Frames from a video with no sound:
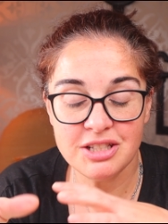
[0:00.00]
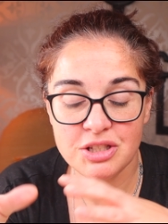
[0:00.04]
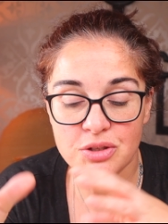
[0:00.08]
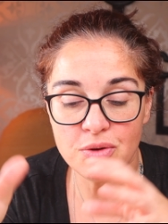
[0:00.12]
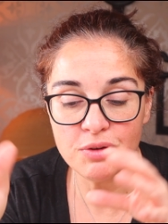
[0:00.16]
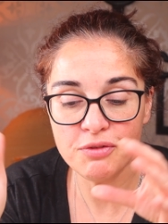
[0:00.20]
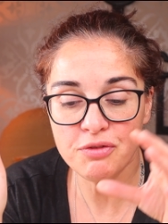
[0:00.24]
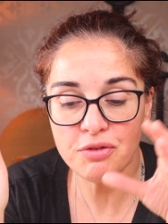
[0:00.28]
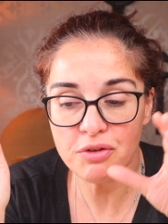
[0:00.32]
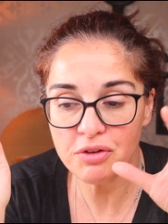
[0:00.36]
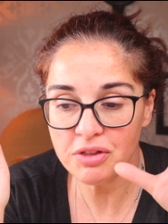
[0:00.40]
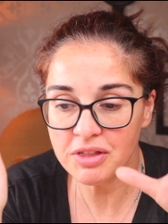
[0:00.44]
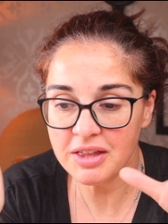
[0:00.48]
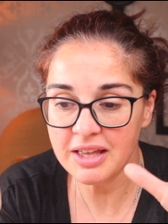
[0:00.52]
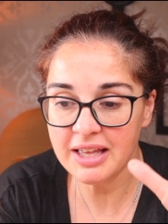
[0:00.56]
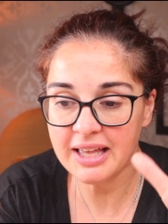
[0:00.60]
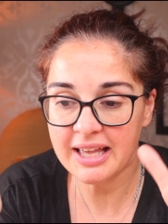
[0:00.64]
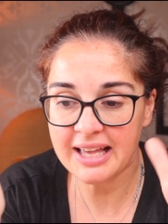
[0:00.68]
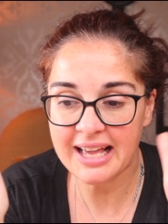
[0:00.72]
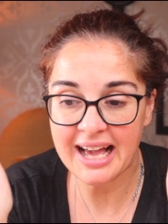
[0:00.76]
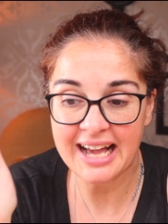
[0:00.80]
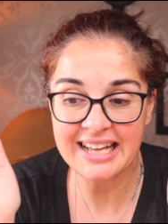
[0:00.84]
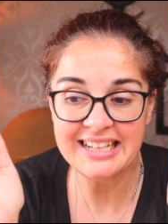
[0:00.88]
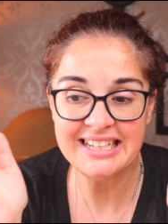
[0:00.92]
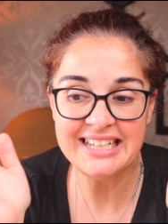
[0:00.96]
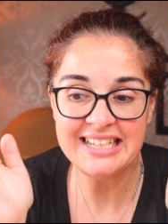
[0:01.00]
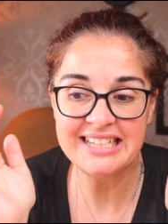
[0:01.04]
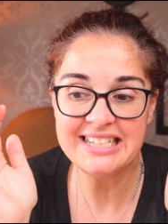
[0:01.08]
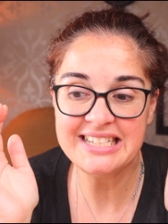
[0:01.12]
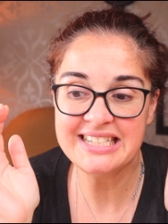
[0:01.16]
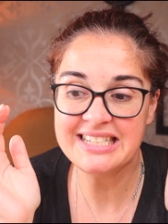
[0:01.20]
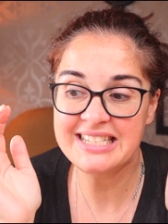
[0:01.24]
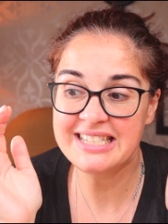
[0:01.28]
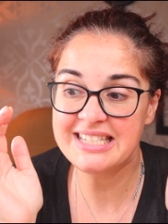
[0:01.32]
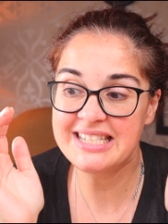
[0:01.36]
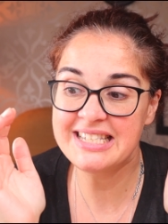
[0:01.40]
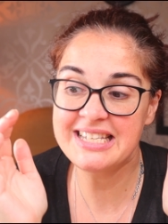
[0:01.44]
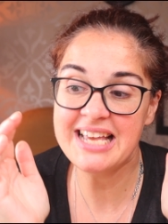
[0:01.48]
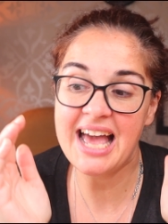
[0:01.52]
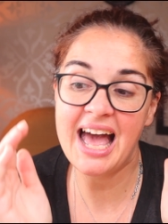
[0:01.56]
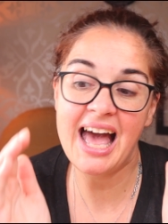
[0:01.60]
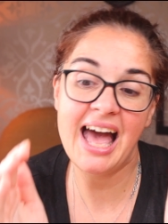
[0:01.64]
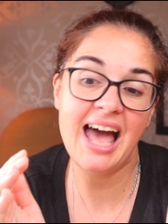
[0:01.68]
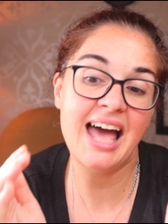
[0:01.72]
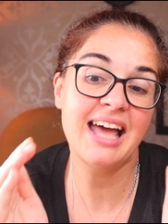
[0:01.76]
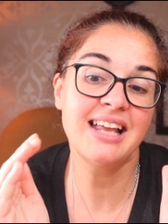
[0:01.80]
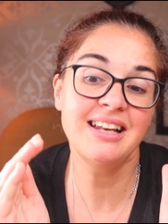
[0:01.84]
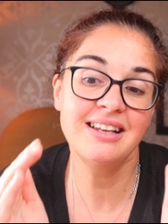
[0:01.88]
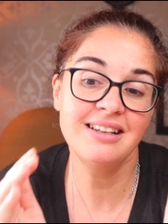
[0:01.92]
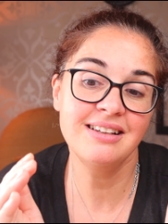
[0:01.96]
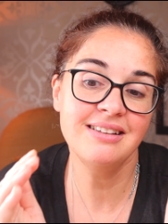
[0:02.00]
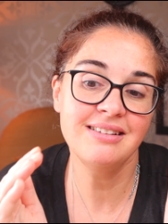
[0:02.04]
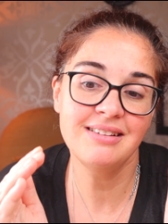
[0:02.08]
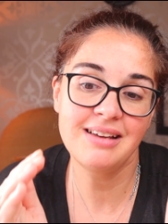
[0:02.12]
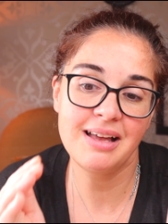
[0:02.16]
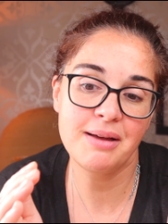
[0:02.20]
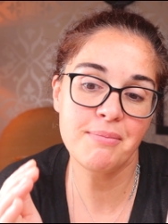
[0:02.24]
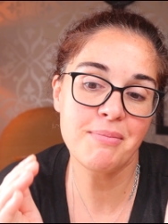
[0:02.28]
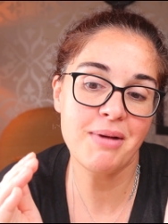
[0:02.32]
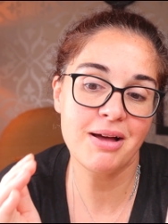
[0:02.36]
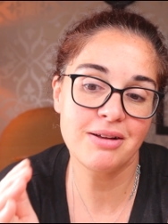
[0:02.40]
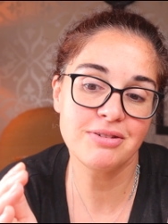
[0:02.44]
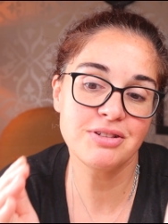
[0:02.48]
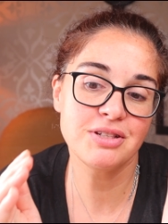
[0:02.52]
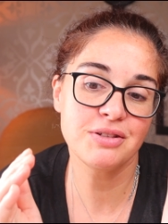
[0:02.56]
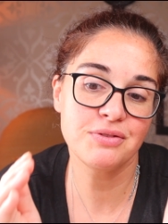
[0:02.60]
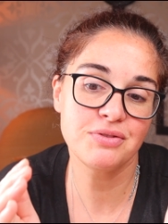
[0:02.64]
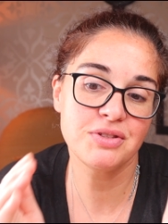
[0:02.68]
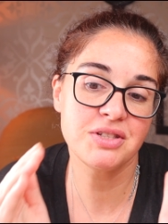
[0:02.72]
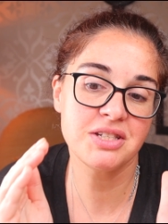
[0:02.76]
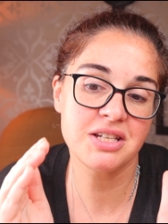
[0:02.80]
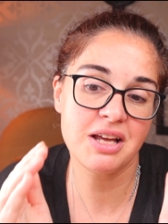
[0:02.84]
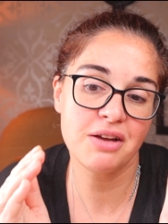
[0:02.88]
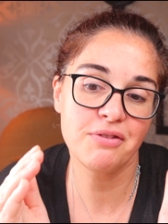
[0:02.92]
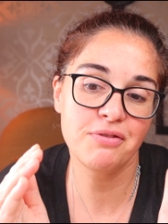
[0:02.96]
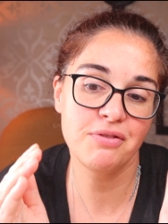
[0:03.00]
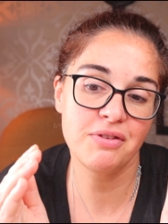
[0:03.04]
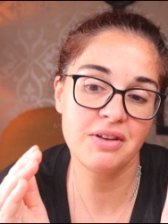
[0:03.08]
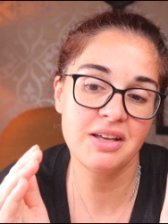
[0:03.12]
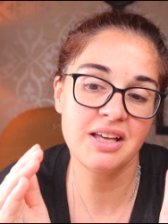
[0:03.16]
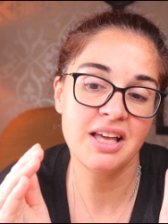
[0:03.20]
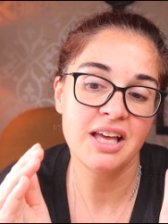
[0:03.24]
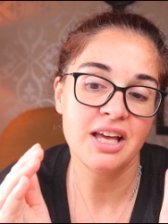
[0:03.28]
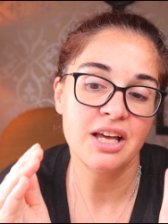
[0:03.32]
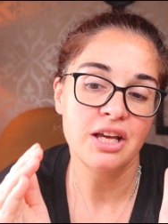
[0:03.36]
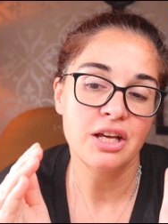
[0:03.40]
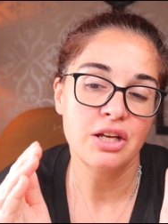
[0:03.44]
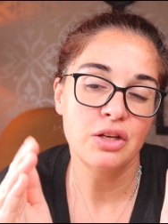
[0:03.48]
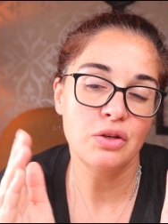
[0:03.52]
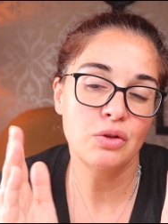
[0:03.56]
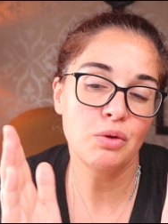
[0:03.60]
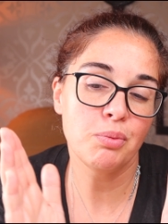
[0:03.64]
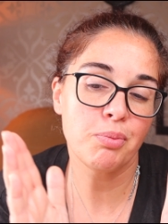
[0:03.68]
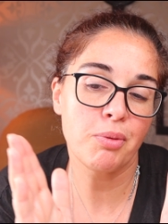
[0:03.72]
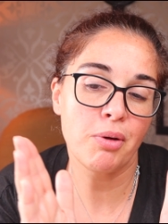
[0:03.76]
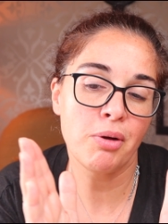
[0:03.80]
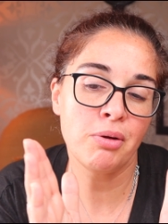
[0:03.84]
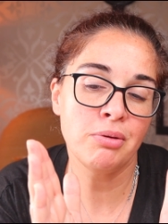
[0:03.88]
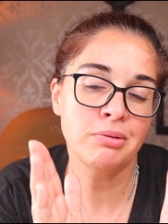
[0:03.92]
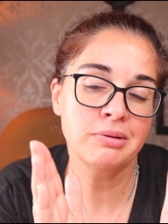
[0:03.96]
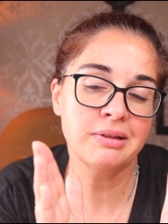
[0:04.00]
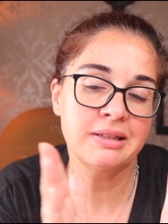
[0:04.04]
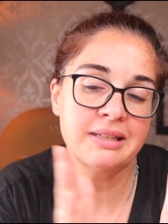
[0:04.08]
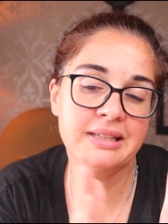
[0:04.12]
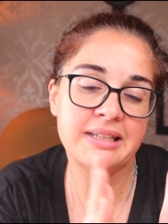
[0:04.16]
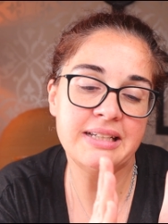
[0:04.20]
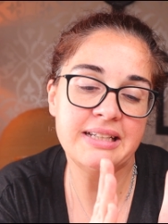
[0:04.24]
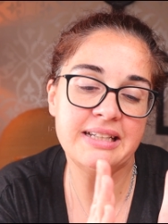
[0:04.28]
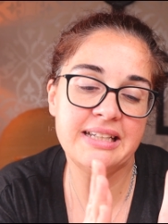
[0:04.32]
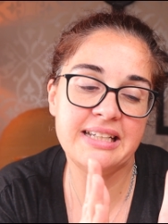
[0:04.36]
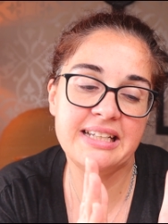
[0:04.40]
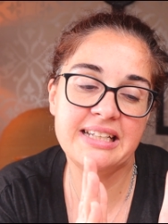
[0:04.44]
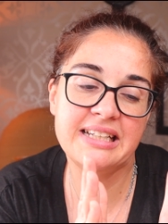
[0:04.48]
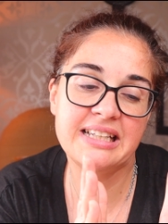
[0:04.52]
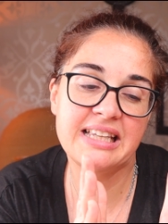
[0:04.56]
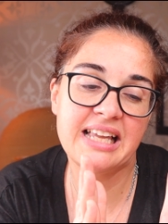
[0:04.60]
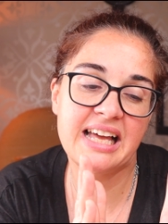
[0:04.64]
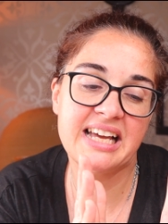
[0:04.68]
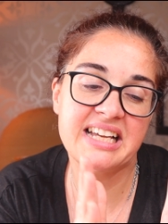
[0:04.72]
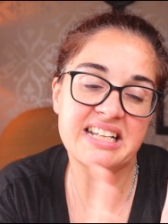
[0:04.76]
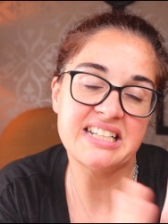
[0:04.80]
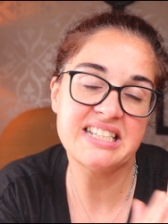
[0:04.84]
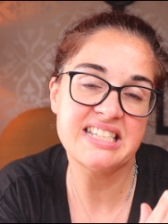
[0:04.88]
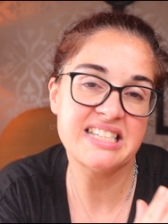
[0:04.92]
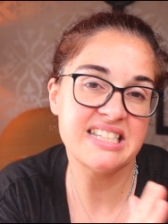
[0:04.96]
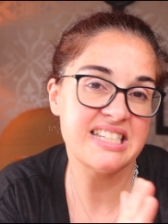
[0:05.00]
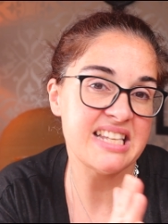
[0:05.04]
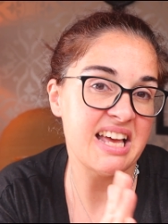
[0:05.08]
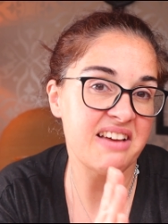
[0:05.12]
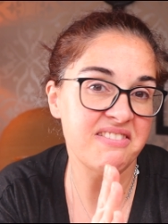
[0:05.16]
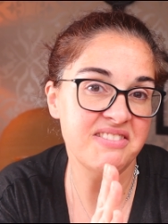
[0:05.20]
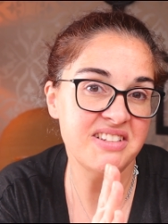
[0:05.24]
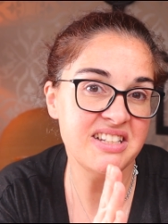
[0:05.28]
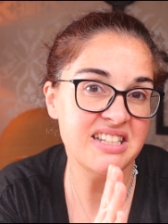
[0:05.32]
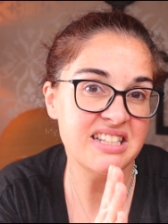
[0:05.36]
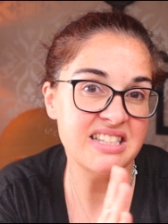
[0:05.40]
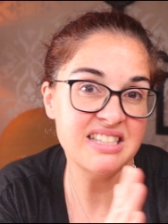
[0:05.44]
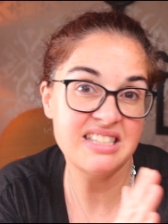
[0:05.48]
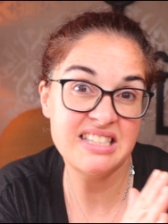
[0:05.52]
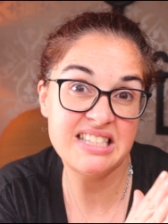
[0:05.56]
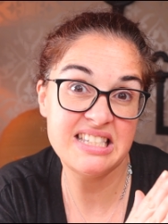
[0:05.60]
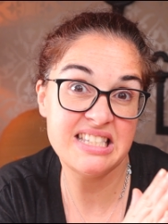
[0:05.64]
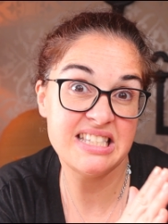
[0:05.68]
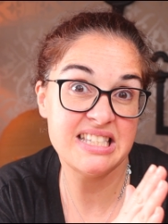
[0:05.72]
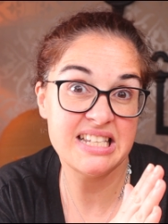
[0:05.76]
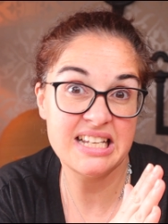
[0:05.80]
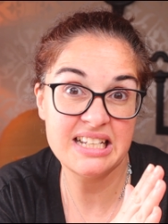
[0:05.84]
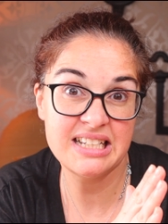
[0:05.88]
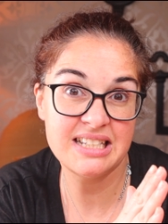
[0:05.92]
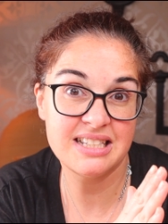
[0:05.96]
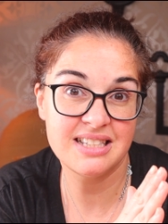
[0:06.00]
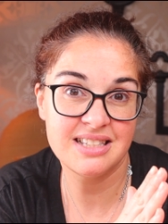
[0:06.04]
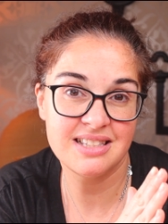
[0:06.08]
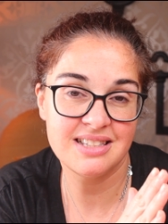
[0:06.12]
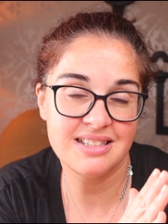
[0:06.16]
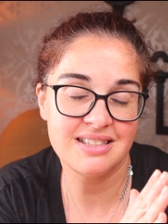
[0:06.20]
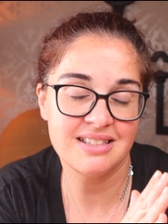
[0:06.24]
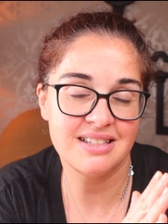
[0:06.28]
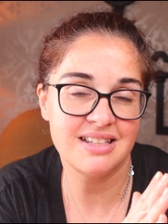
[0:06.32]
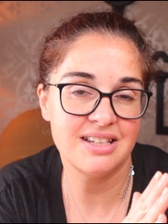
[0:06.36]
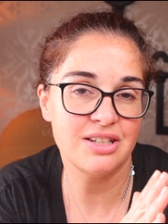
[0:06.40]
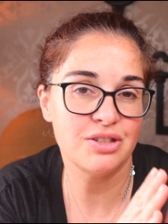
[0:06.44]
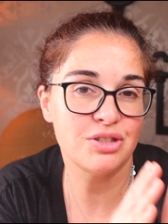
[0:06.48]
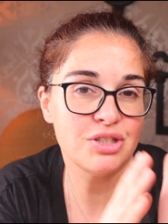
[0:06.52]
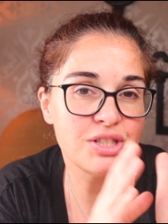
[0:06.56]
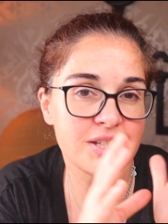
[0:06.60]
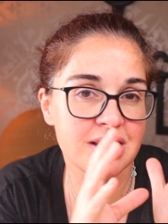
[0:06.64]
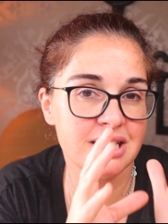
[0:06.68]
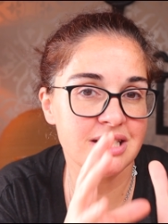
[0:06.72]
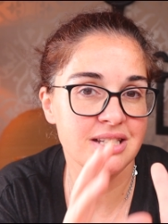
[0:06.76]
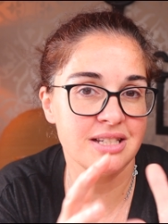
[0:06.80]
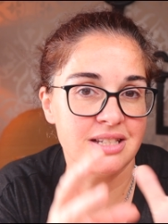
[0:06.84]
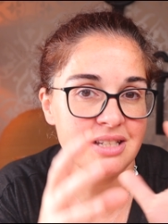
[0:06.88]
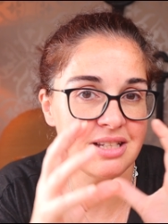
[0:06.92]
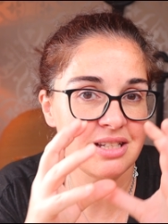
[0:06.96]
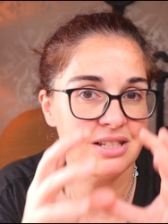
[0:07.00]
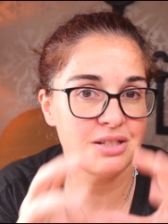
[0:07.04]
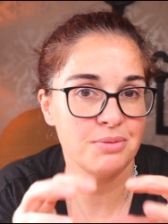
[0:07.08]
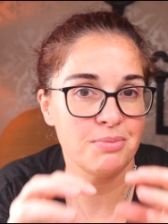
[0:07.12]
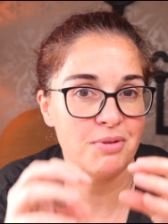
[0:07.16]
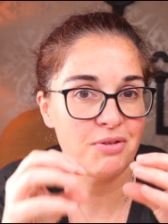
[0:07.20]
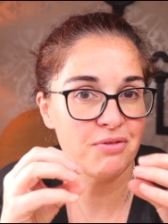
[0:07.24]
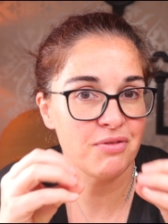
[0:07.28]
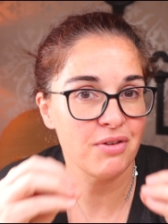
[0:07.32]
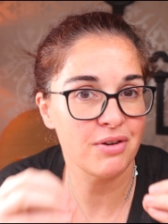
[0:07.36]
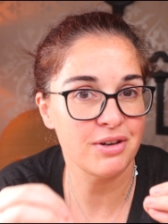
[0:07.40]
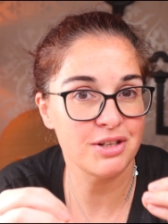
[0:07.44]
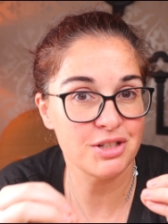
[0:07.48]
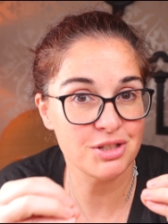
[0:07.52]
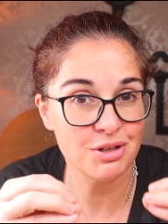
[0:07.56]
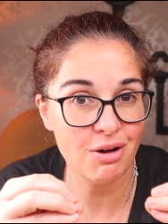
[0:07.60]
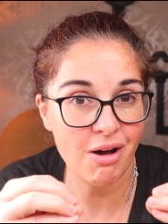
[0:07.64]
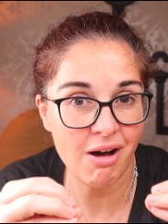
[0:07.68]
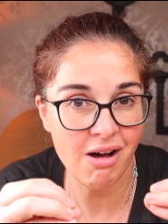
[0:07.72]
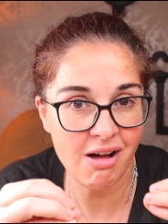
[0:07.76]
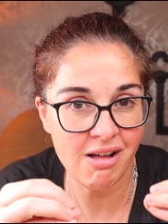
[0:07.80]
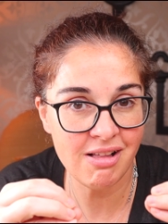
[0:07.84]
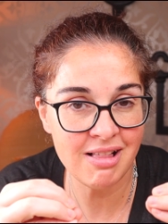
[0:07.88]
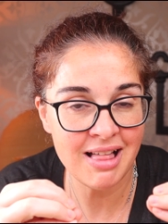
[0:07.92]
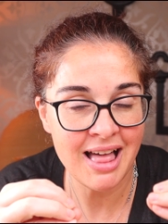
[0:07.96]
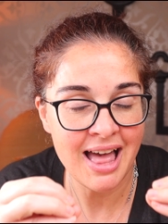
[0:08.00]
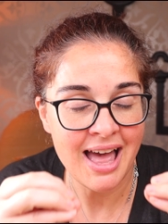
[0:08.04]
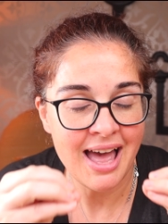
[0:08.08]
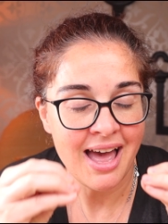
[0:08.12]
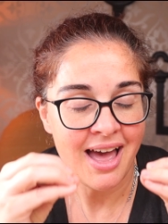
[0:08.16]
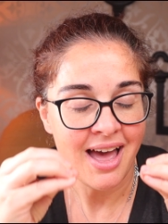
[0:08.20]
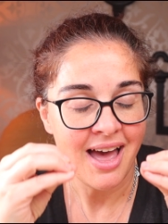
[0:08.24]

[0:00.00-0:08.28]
So if you're thinking I need 10 amount of stuffing, you'll probably need like 7, 6. It doesn't need to be very tall.